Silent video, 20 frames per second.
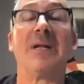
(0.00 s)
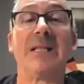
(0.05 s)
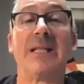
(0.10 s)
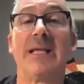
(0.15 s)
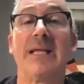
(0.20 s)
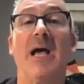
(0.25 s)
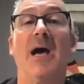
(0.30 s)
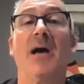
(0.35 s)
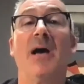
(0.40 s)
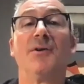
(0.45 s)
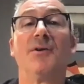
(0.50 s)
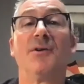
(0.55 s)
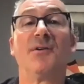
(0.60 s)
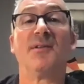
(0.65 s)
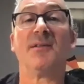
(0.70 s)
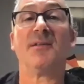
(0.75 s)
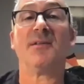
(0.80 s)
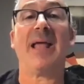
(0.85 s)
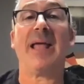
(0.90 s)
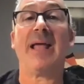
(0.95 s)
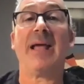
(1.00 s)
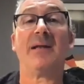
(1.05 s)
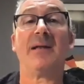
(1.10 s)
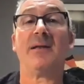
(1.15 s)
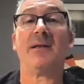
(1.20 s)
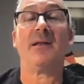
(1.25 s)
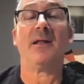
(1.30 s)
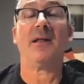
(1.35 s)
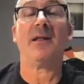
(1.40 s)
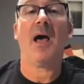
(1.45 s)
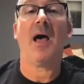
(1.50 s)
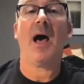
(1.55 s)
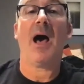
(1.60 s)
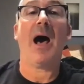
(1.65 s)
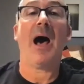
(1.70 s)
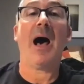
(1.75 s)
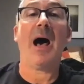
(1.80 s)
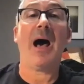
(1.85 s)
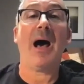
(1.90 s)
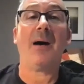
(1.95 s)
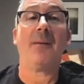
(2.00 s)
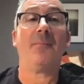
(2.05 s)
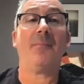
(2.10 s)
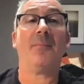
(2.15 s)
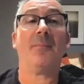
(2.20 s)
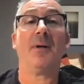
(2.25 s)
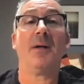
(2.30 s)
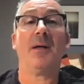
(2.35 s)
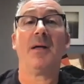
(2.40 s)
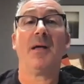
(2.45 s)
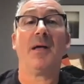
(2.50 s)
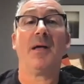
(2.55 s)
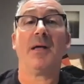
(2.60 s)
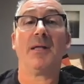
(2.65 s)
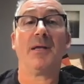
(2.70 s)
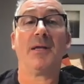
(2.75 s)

really understand, um, the